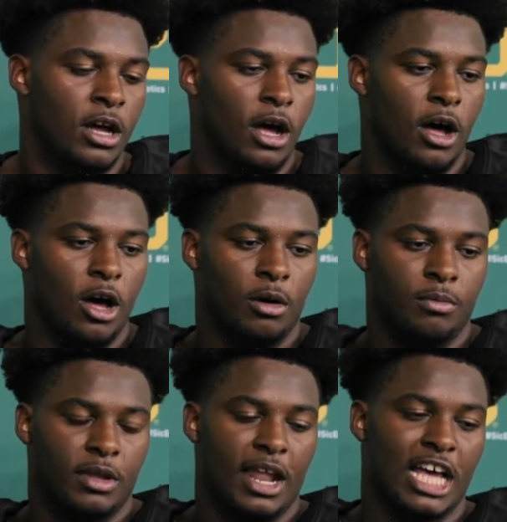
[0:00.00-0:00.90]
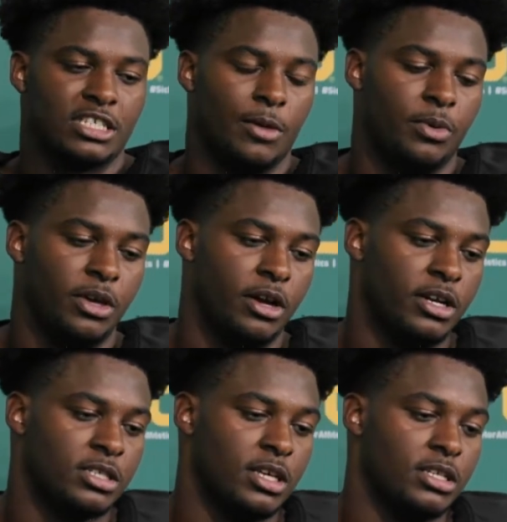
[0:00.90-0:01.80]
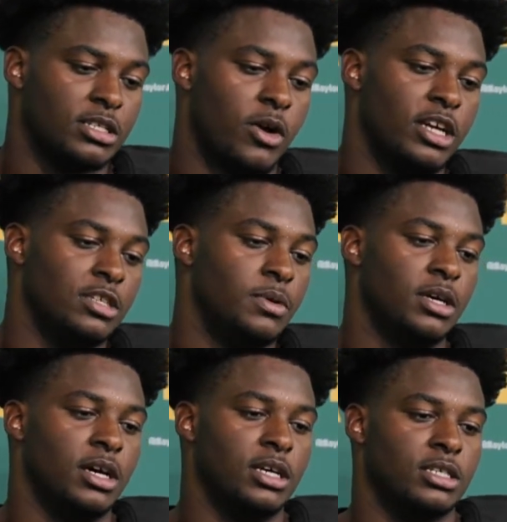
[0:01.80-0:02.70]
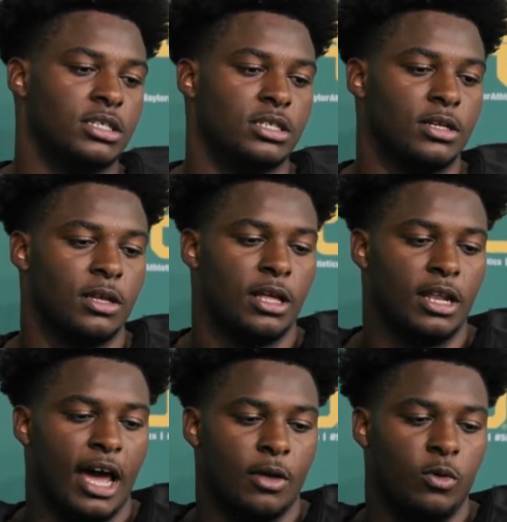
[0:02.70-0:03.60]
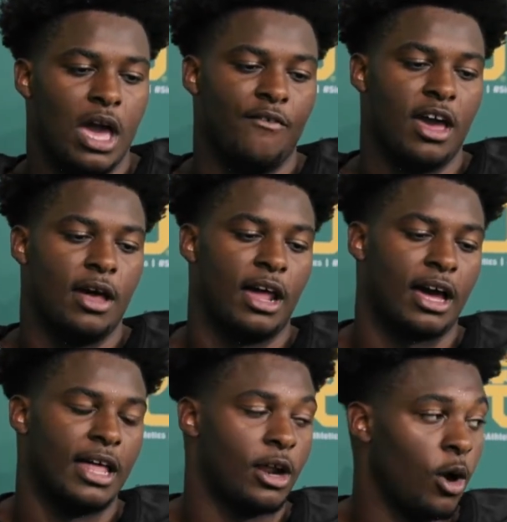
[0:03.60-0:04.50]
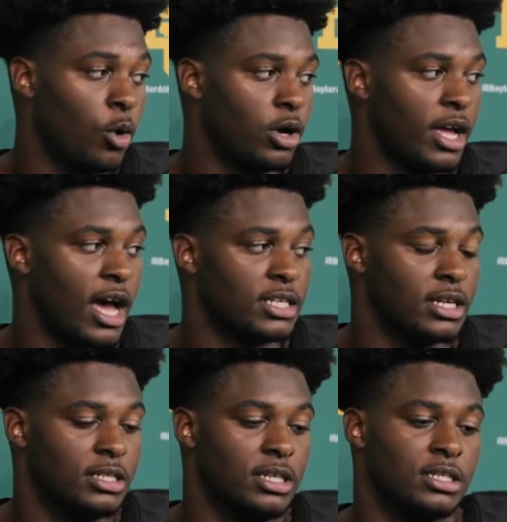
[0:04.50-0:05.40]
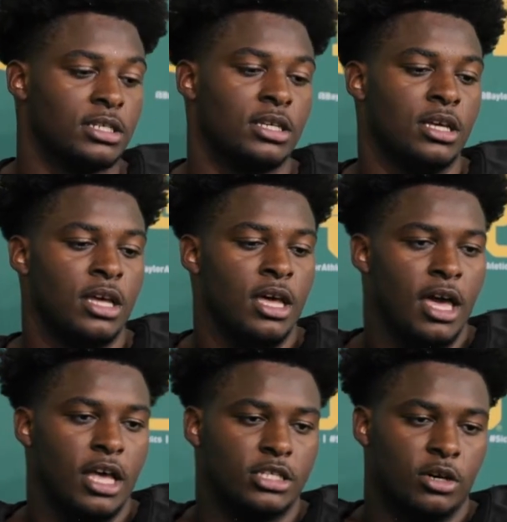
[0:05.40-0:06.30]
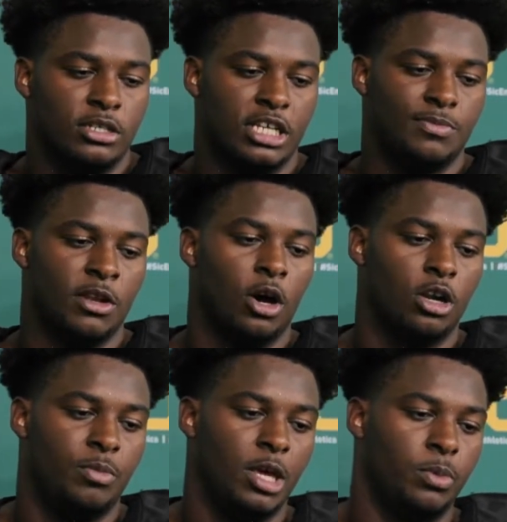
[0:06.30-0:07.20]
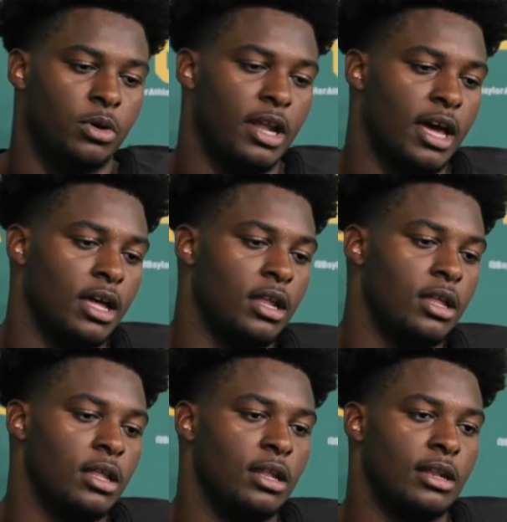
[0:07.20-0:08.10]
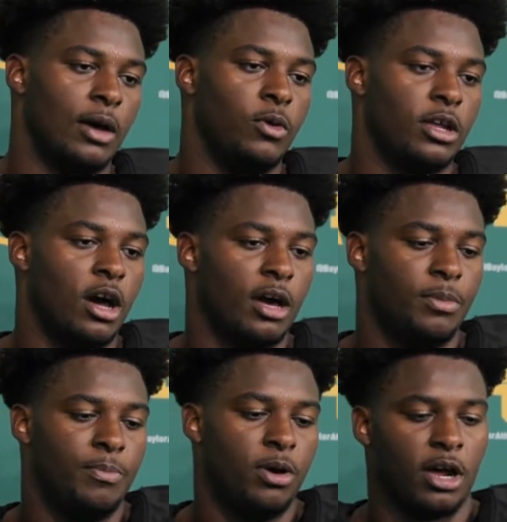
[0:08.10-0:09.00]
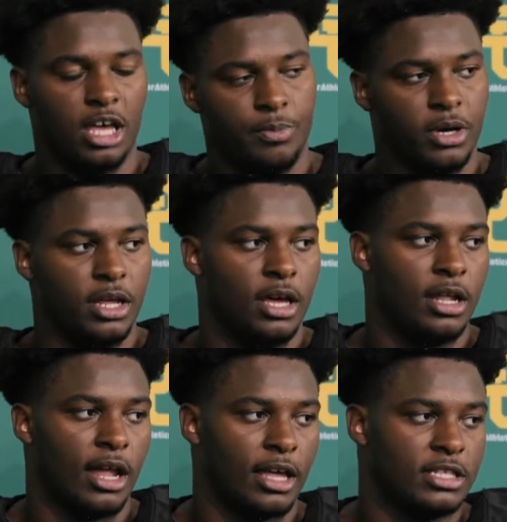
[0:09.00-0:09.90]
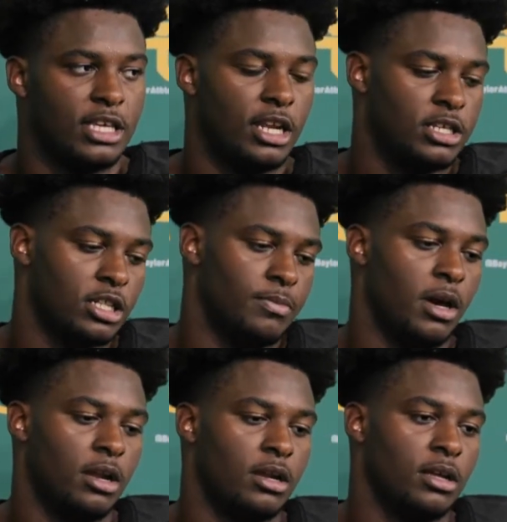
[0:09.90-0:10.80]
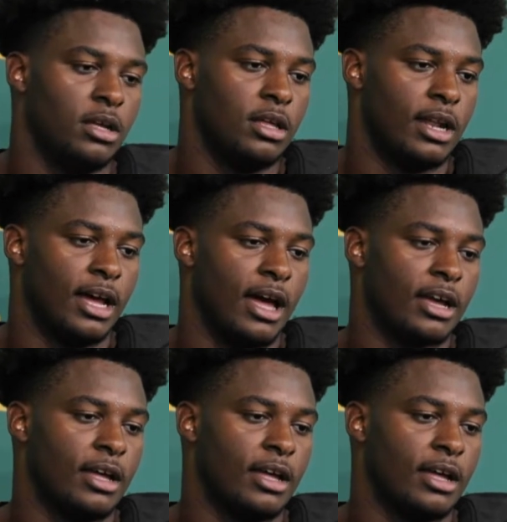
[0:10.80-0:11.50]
The last couple years is crazy because like we haven't had like a lot of older guys like this. And so it just means older people that like we can all put our input in, like get each other better. Like